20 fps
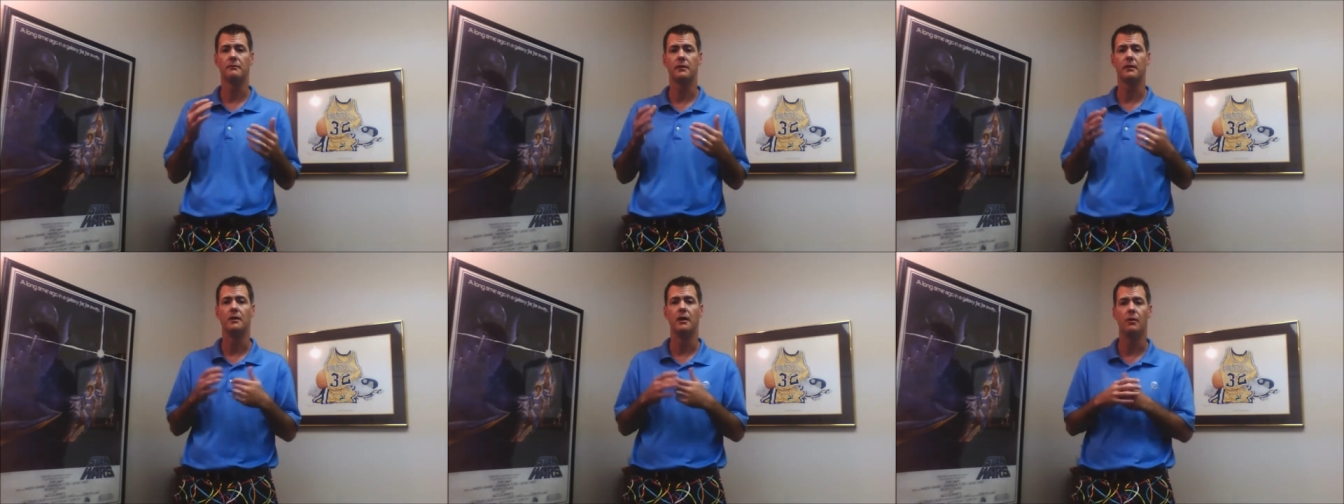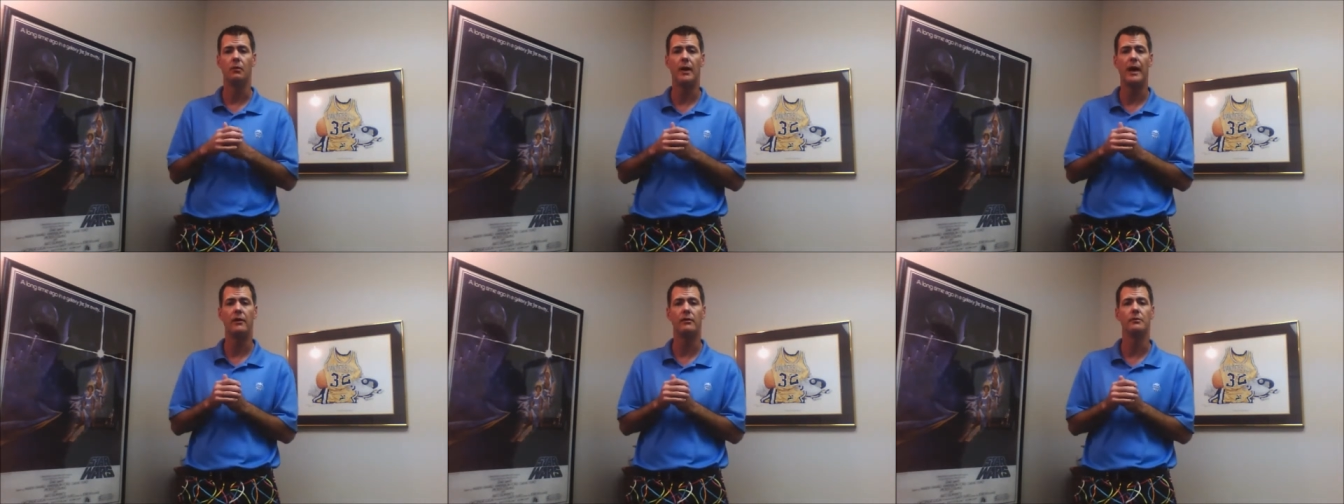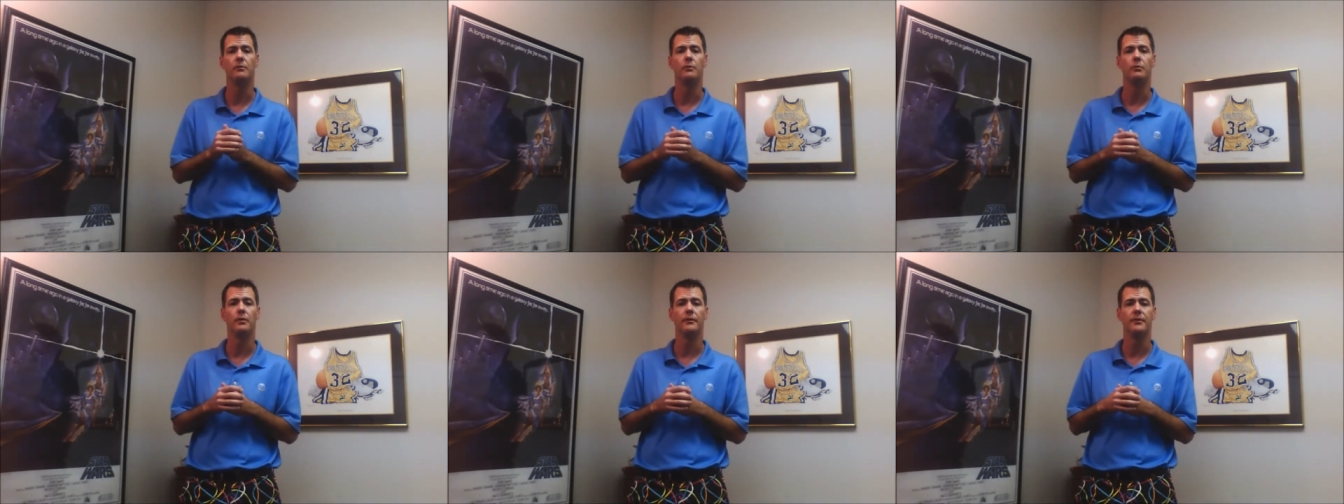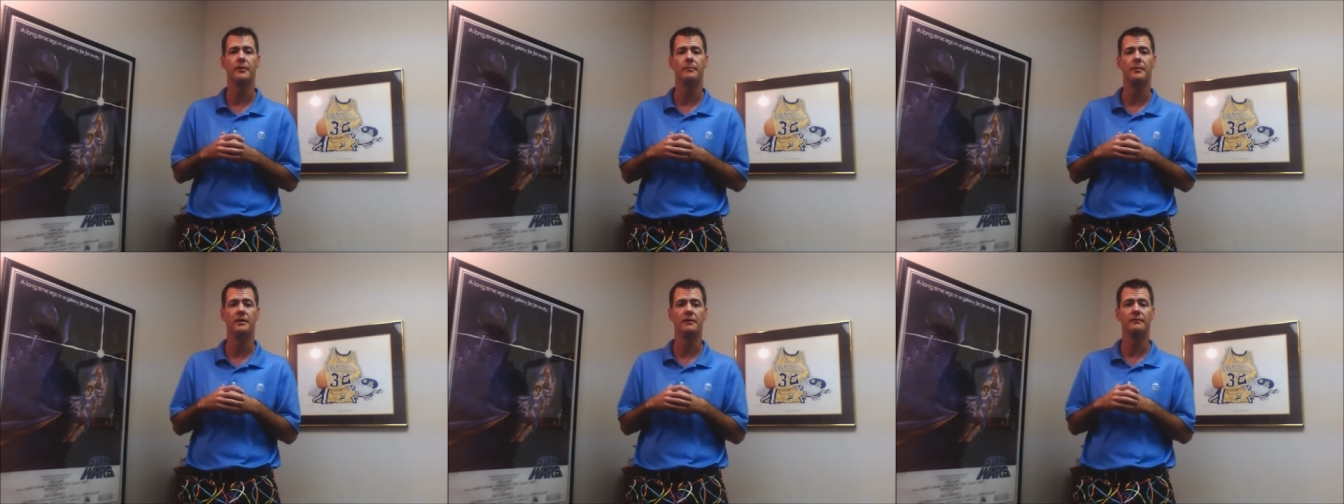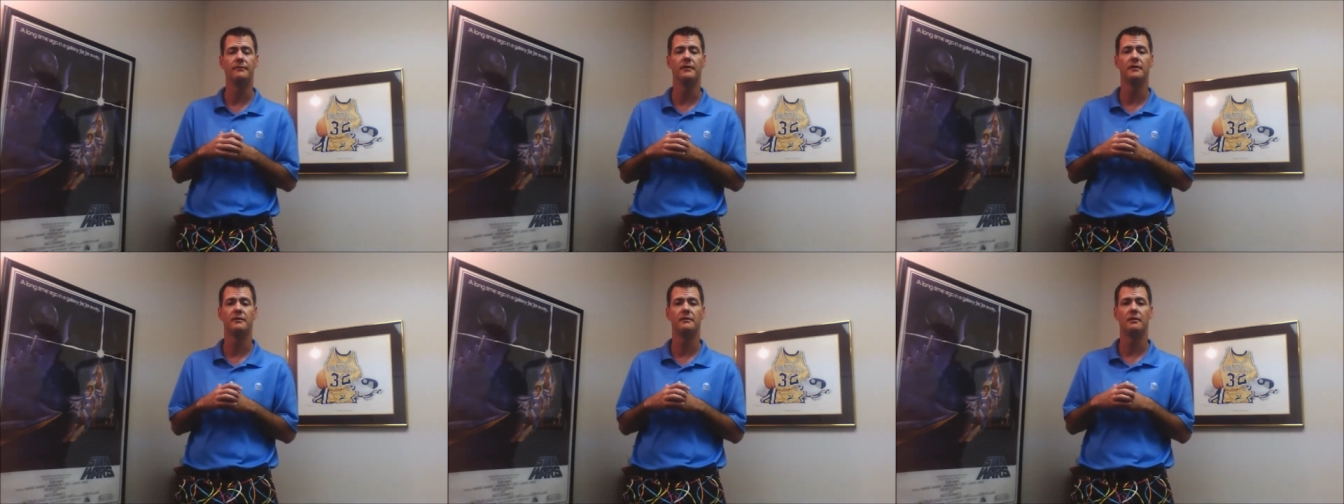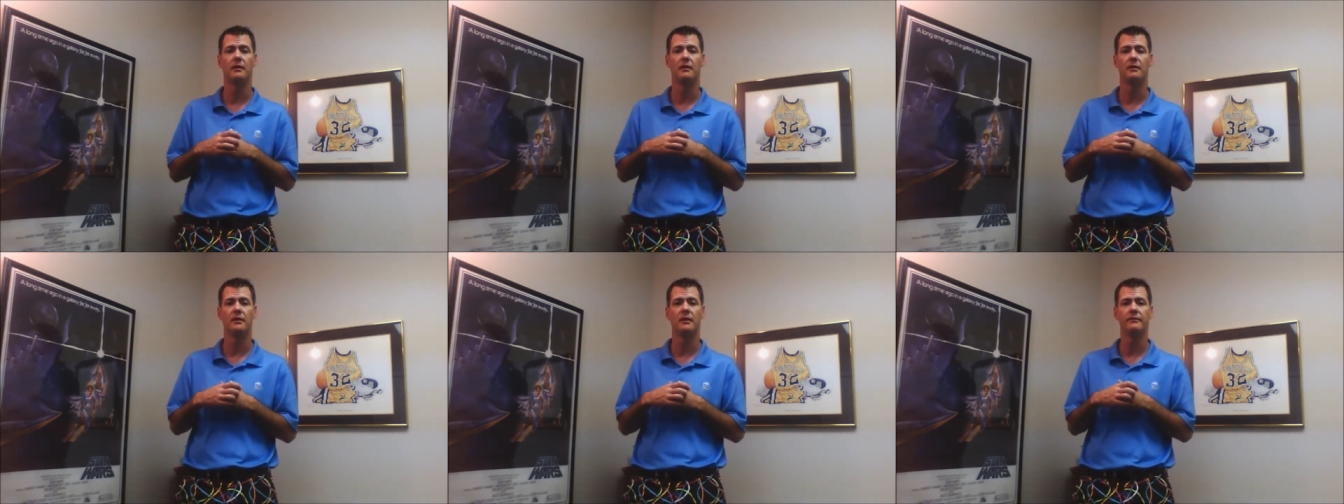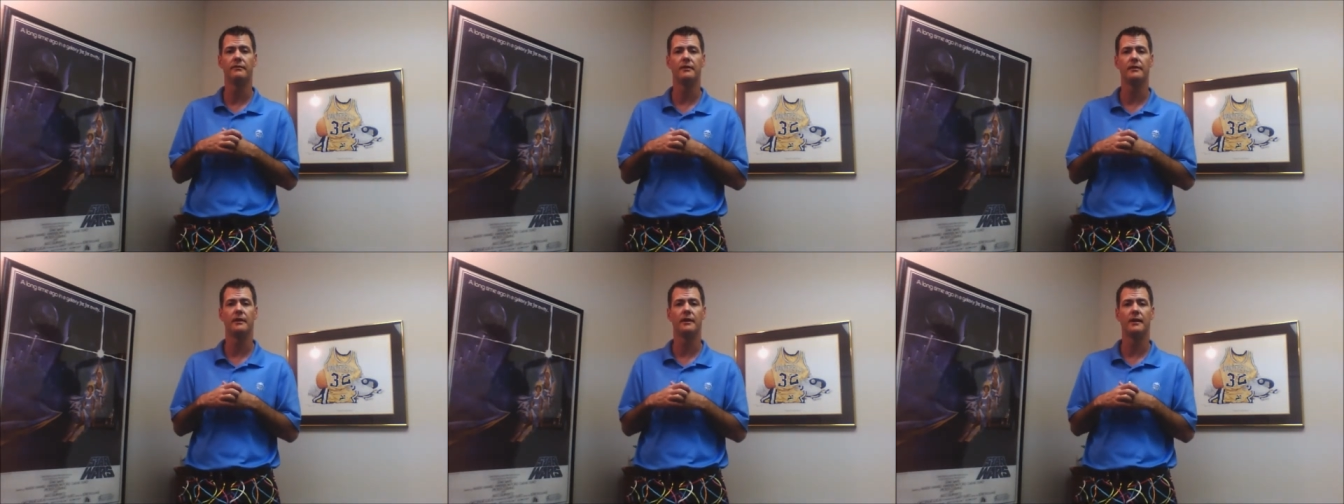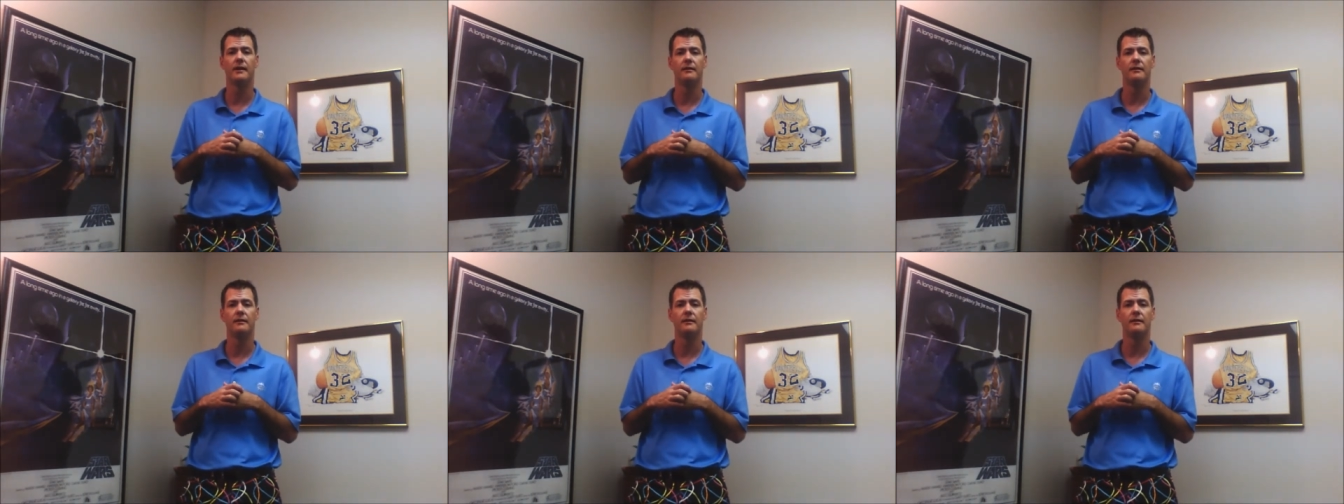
you know, what the benefits are of it.